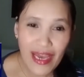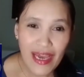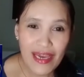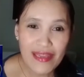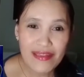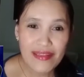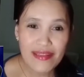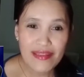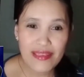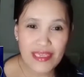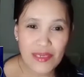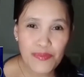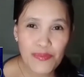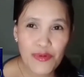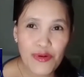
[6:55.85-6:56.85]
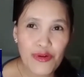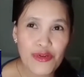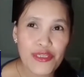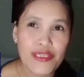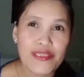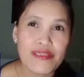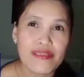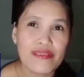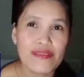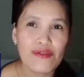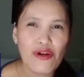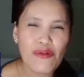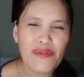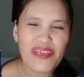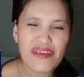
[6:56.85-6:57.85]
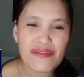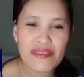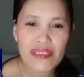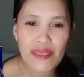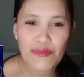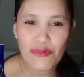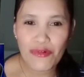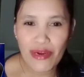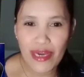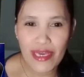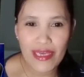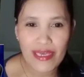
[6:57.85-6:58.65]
and keep on going on sa buhay.